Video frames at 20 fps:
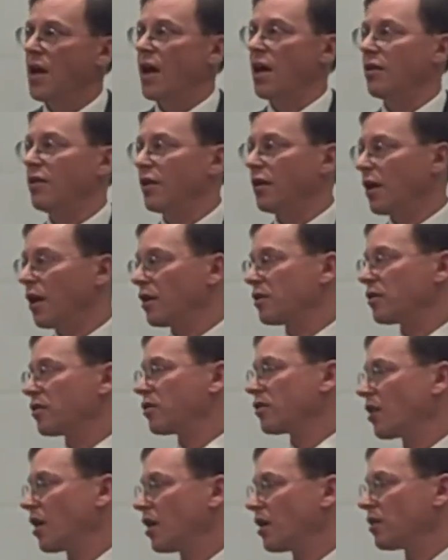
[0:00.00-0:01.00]
And the United
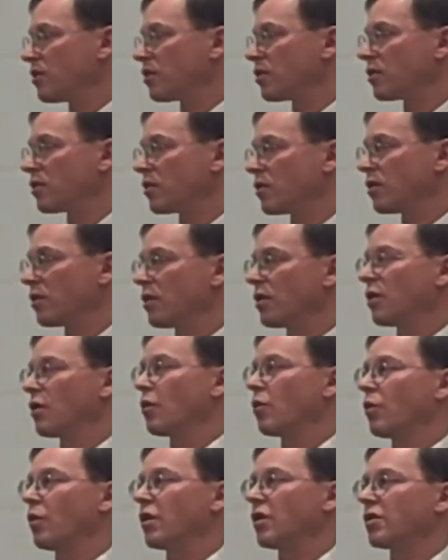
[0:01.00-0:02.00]
States
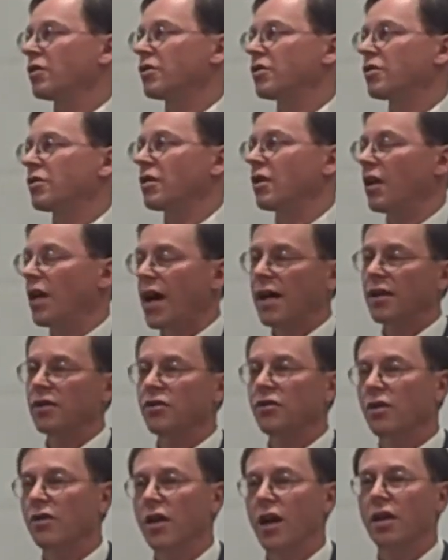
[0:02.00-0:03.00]
was
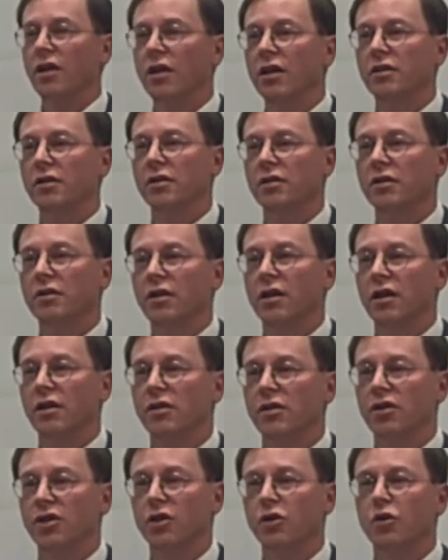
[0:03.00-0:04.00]
last on that list at
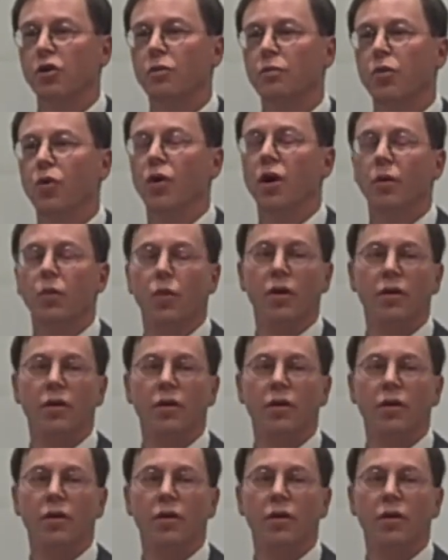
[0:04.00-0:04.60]
0.16.